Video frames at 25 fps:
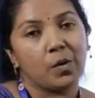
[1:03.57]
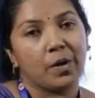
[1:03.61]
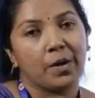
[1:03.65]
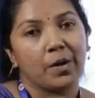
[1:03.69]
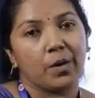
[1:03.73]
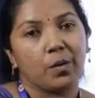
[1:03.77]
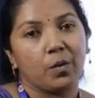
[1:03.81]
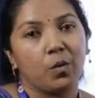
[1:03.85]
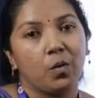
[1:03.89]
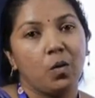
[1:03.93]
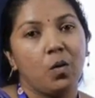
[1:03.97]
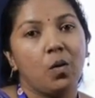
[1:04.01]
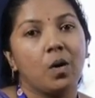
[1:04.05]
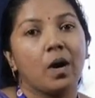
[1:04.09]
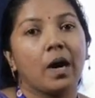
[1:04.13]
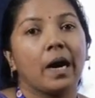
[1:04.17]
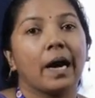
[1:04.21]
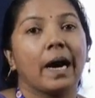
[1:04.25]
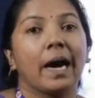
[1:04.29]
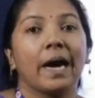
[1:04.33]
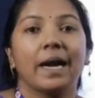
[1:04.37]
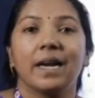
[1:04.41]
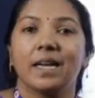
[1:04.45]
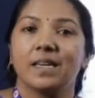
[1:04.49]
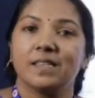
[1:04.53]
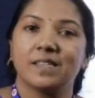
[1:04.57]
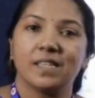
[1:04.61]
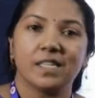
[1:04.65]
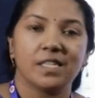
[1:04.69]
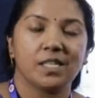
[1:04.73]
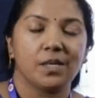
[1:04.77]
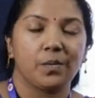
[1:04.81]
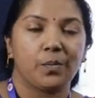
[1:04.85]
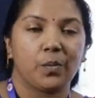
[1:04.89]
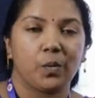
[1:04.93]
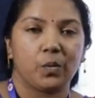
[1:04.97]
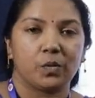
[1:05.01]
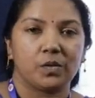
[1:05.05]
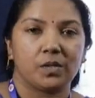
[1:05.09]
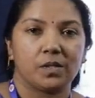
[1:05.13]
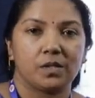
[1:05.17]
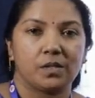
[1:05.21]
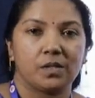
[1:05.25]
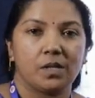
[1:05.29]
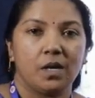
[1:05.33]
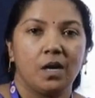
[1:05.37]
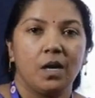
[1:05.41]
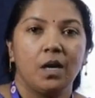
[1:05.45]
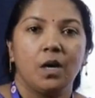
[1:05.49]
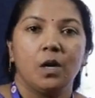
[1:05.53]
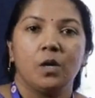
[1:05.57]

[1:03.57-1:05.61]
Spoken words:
undergo condensation process.